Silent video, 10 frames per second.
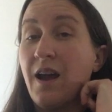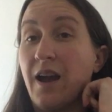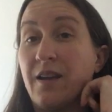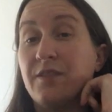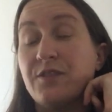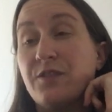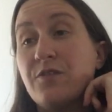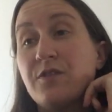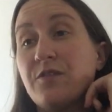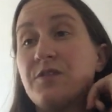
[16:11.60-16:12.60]
I do
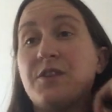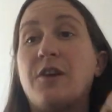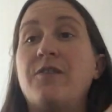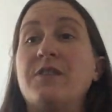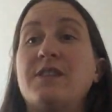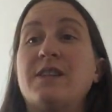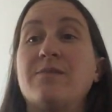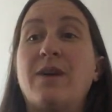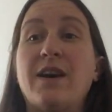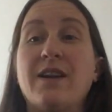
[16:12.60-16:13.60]
use dolphins as
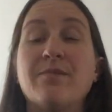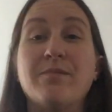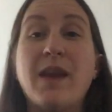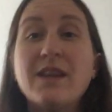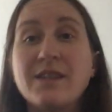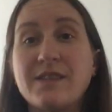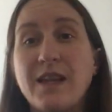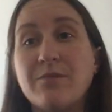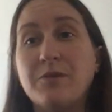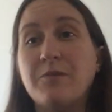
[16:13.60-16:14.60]
my main
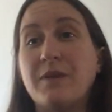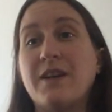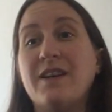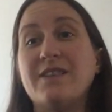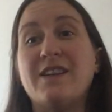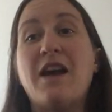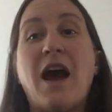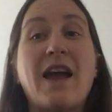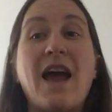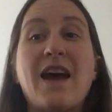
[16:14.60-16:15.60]
example because
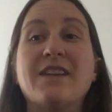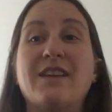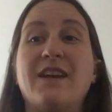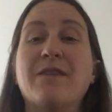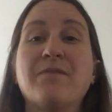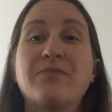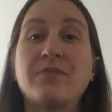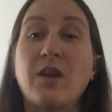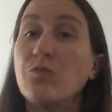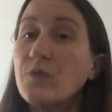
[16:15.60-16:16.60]
I had a
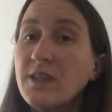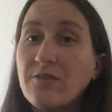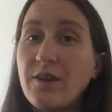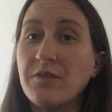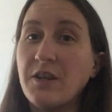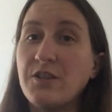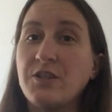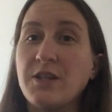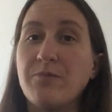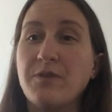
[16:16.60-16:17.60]
really great
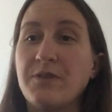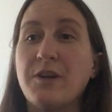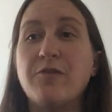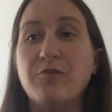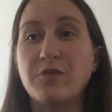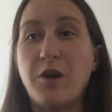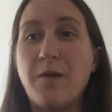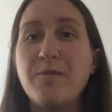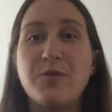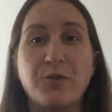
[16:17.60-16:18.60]
relationship with a dolphin. We'll call
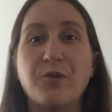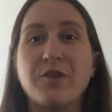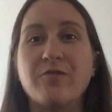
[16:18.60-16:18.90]
him Thor.